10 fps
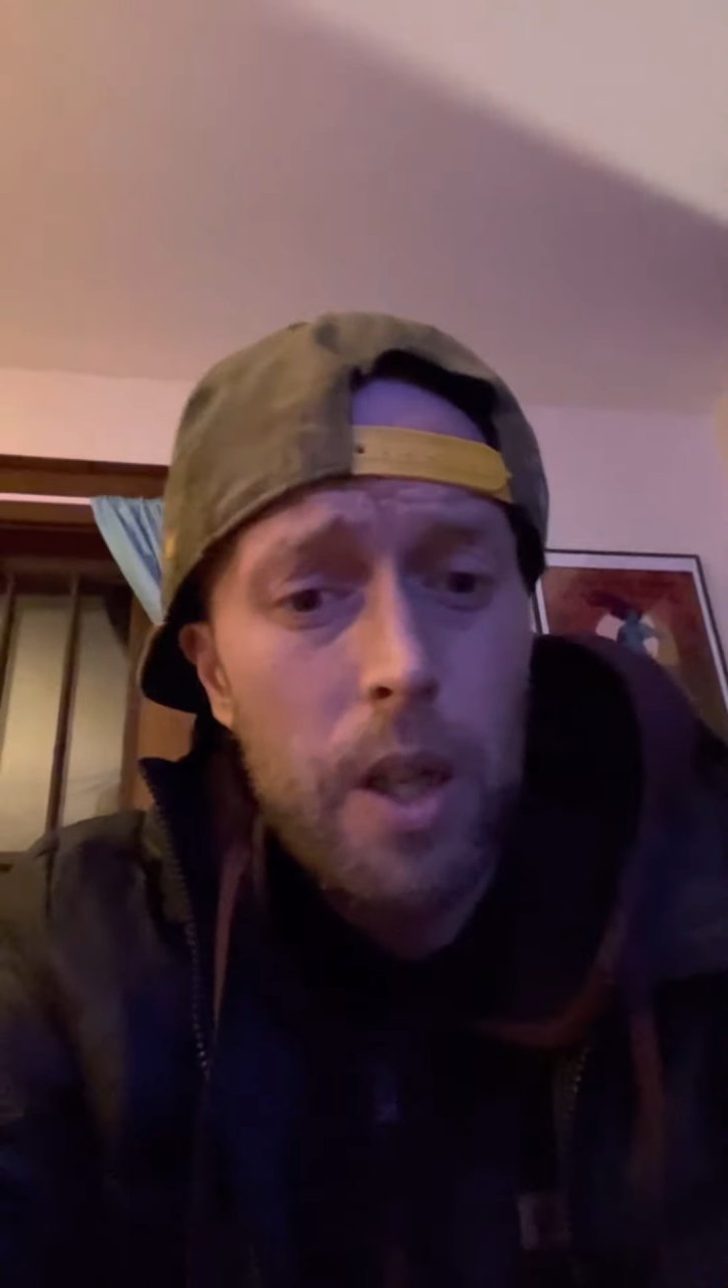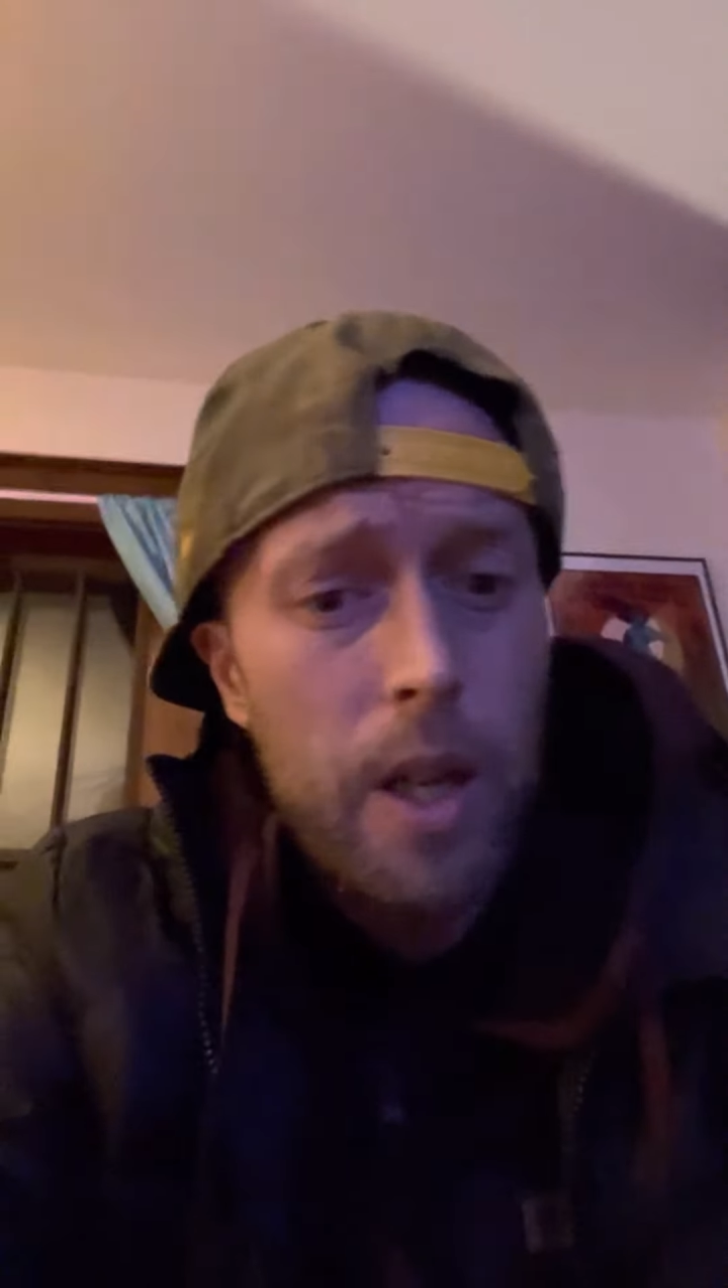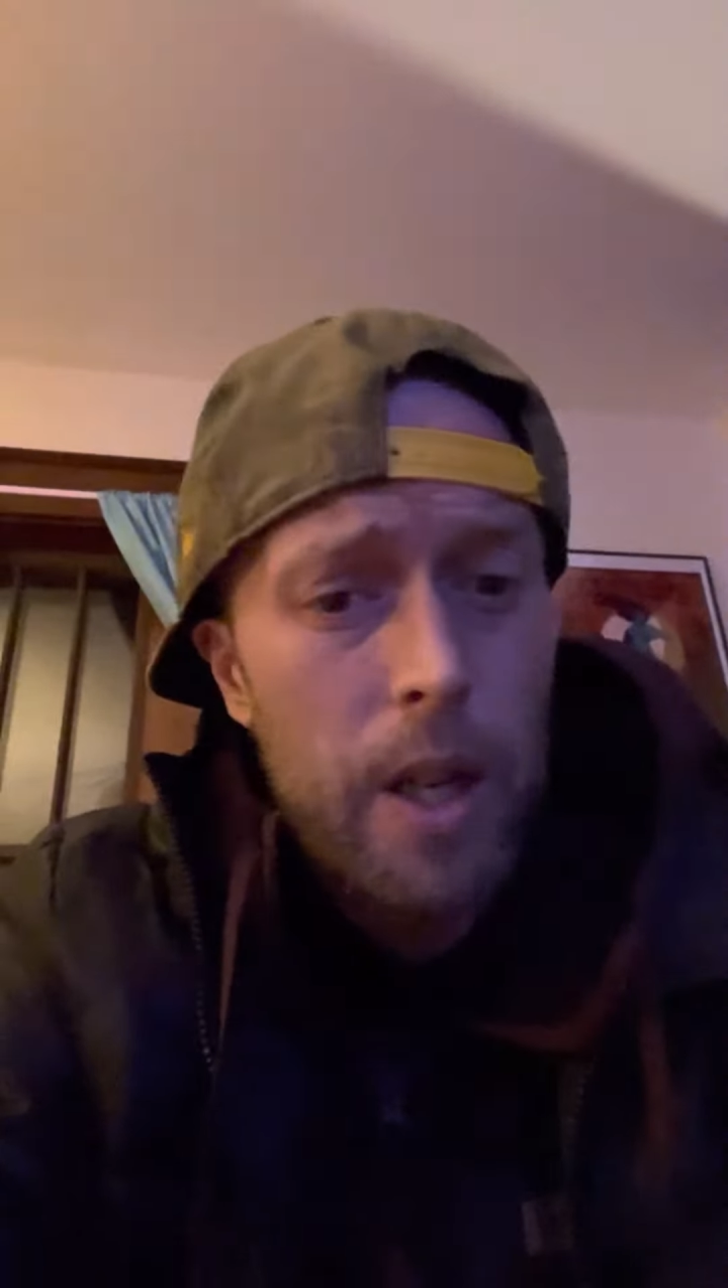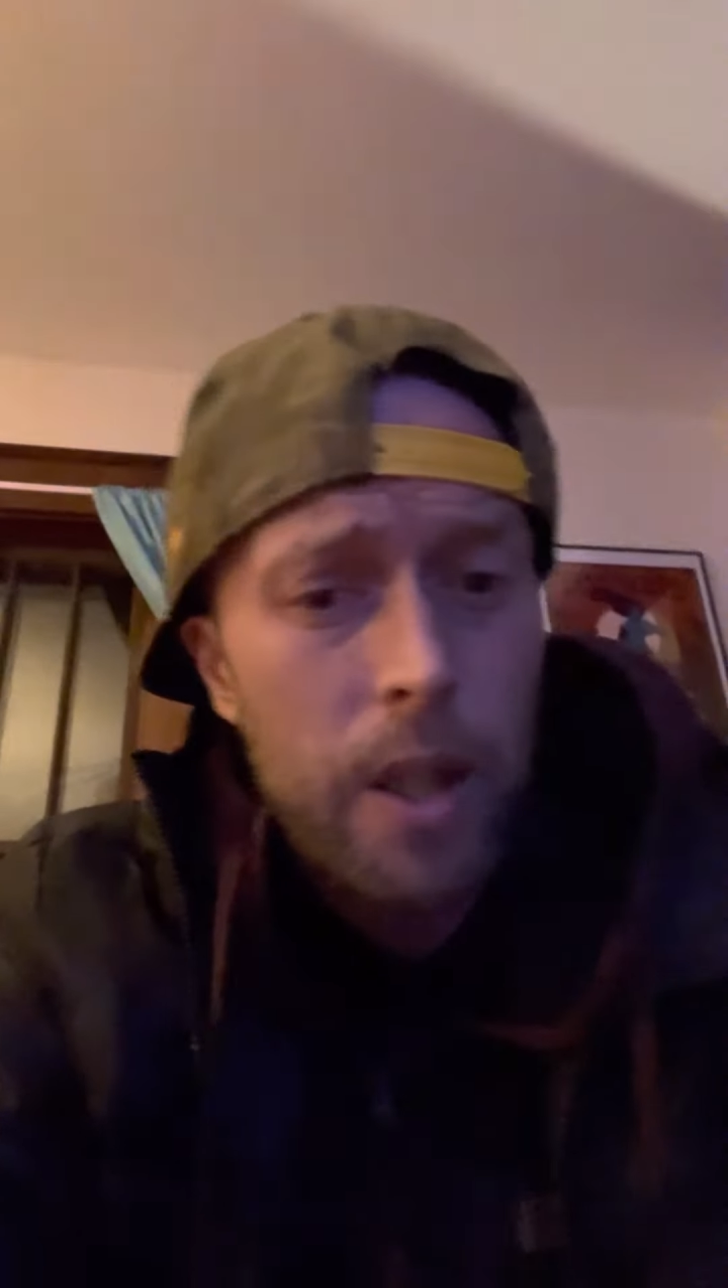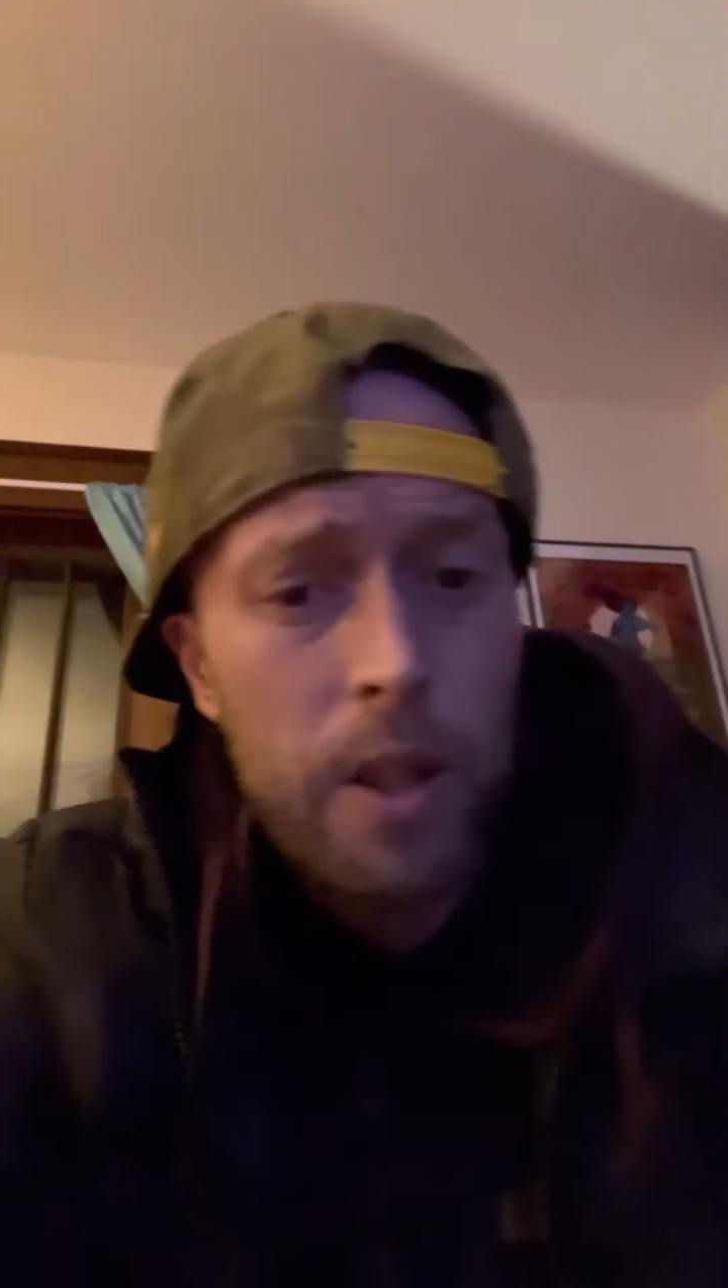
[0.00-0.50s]

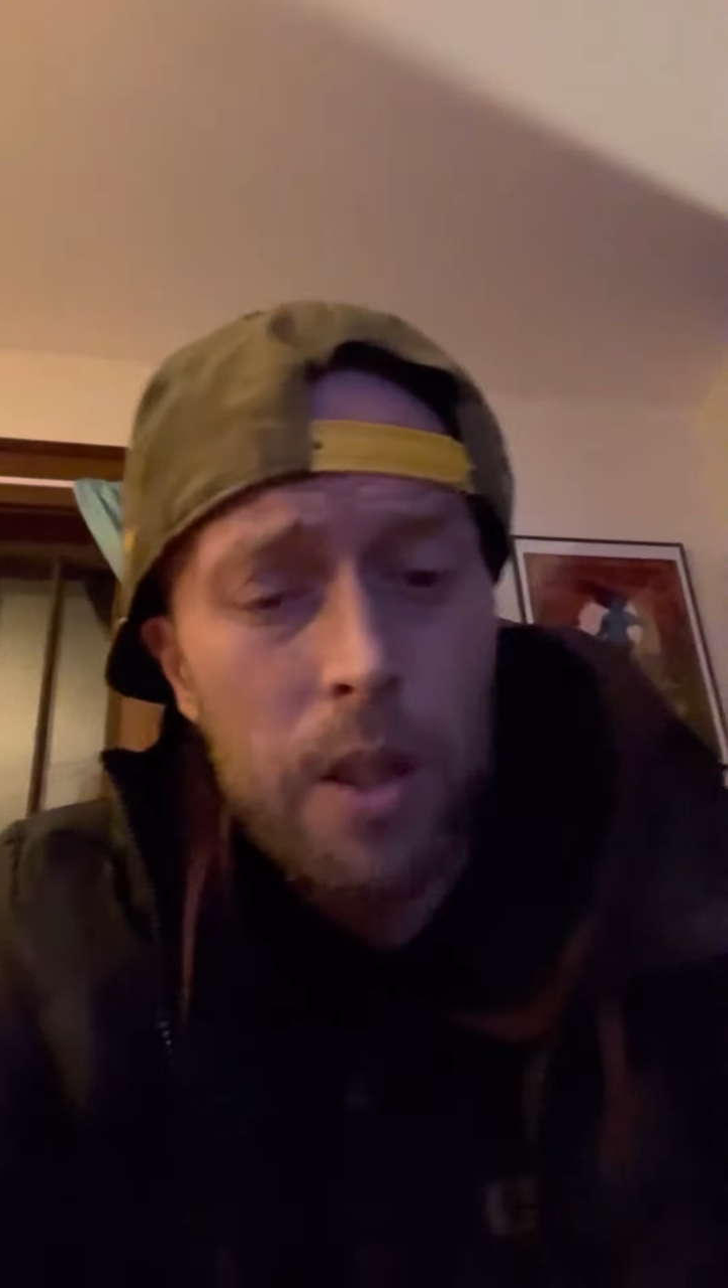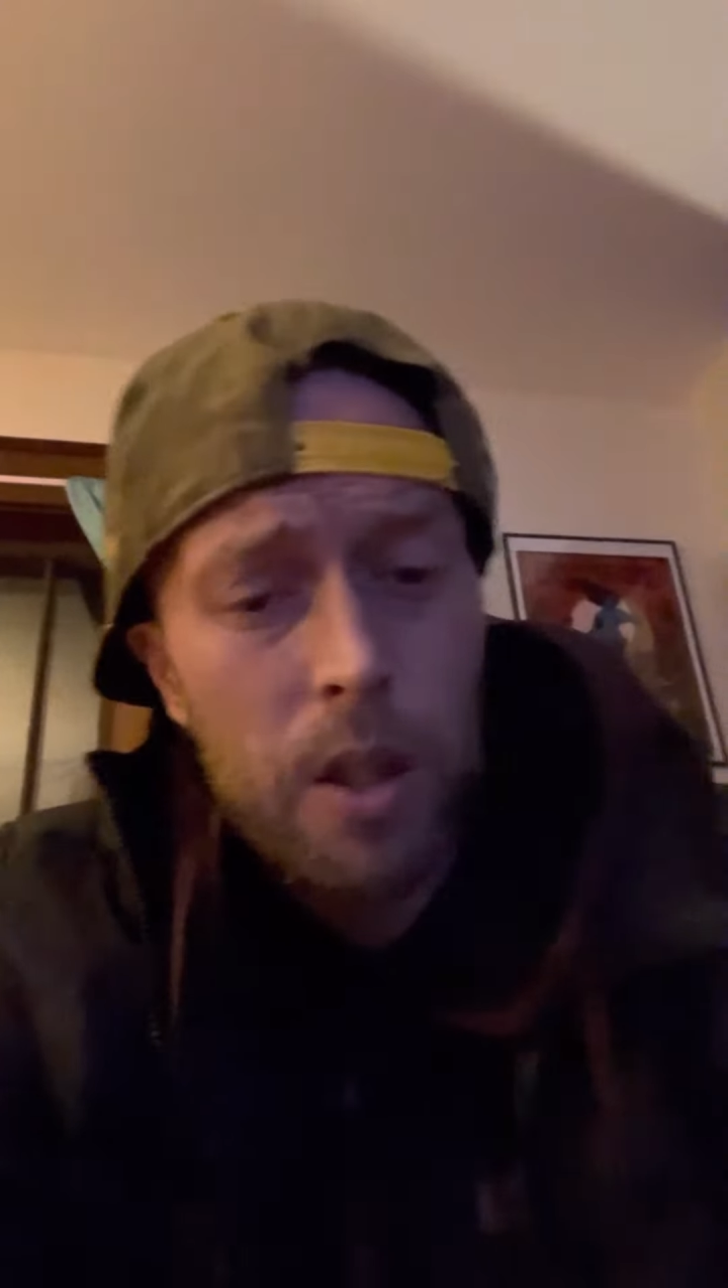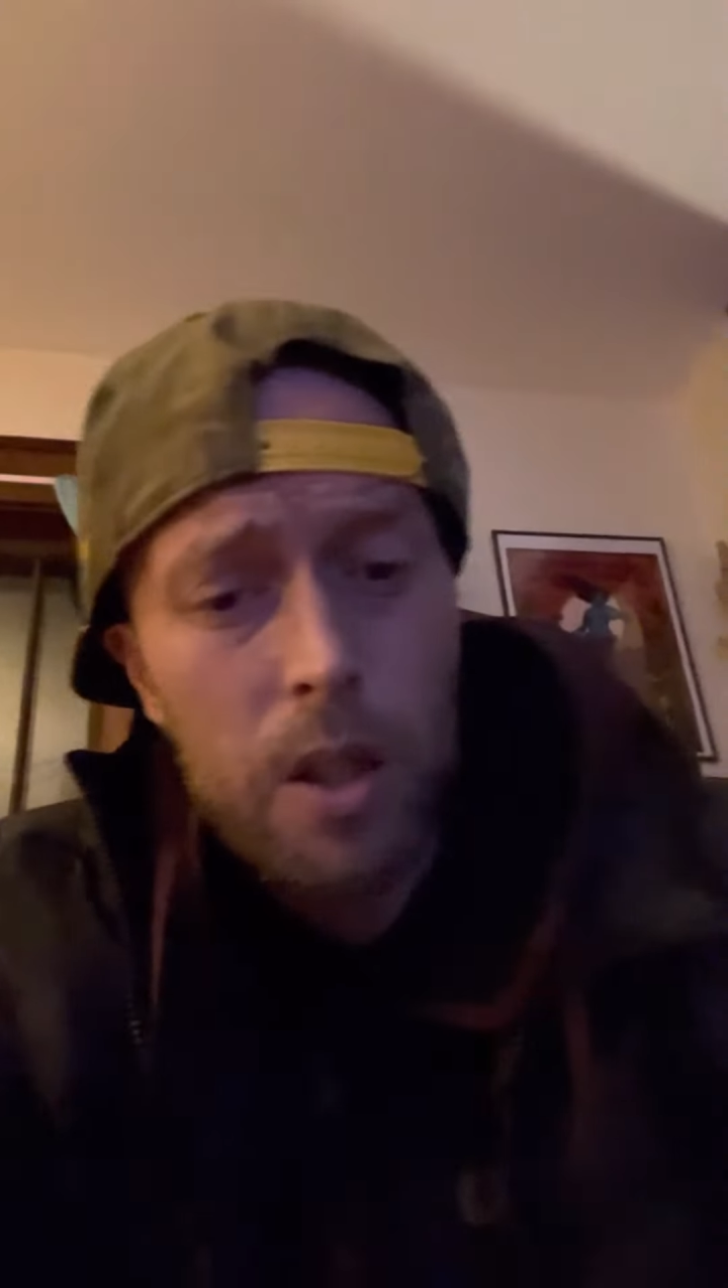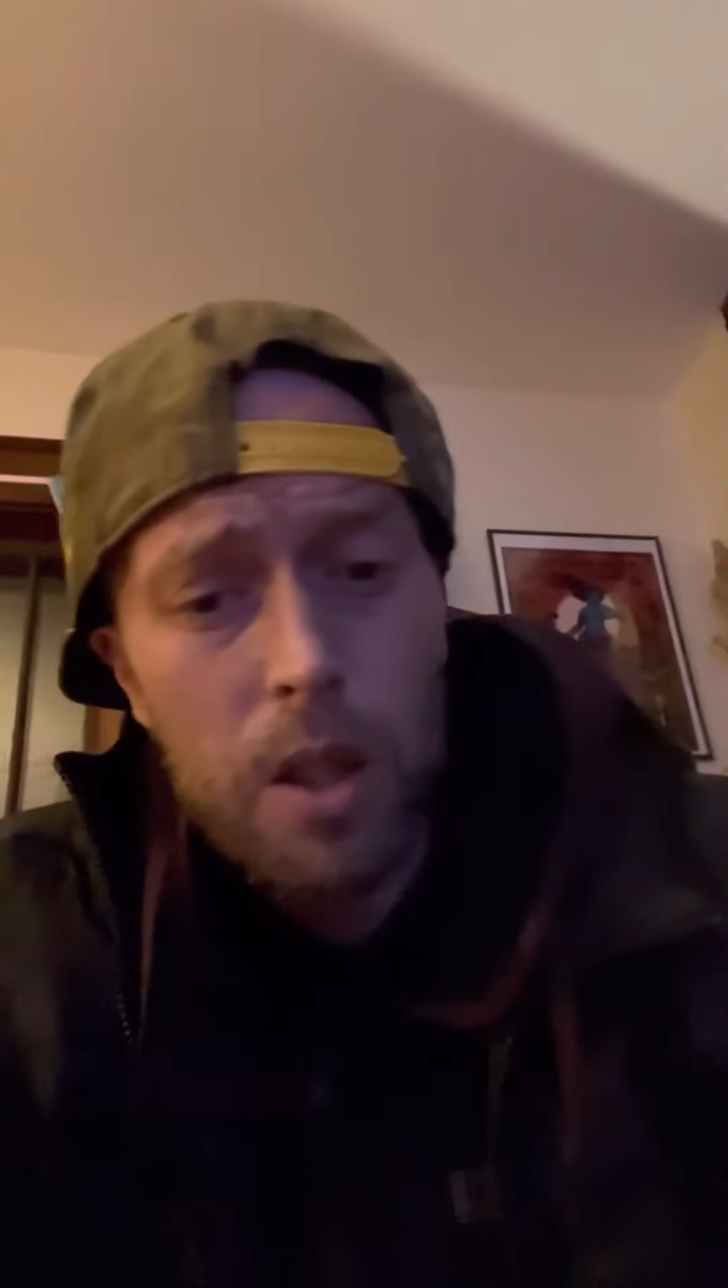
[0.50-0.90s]
And,